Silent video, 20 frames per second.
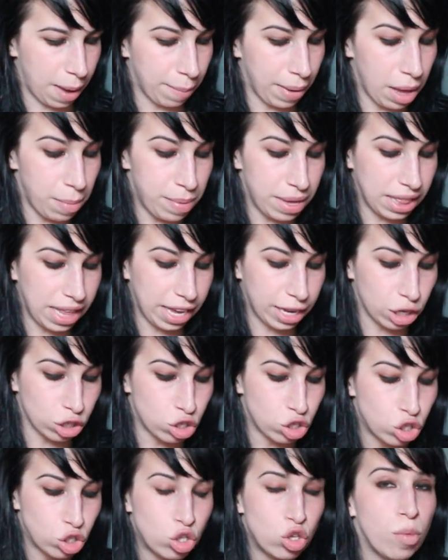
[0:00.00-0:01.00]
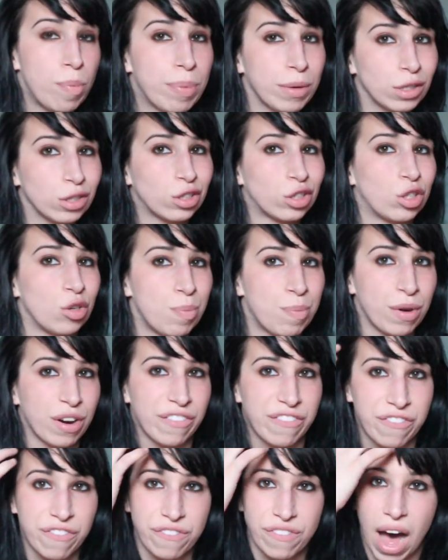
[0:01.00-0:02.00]
It might be like a super,
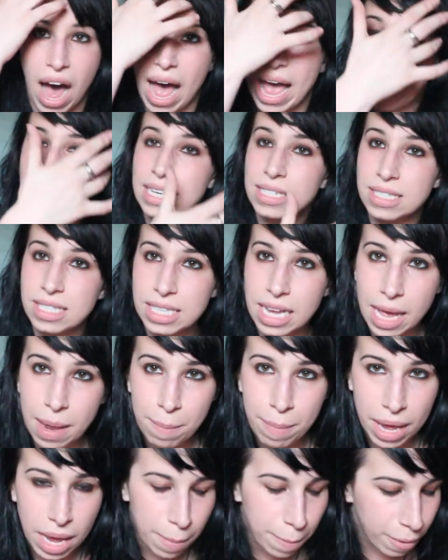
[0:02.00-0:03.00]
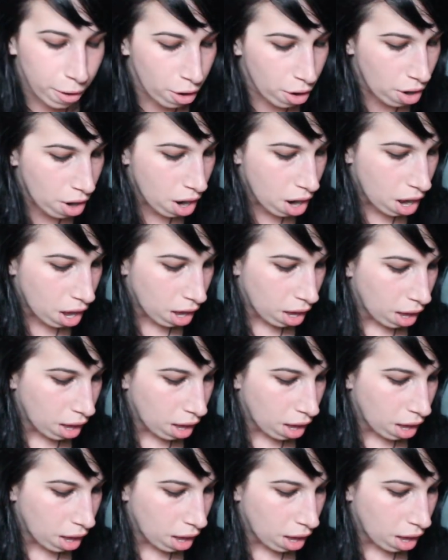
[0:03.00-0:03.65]
super fine sandpaper,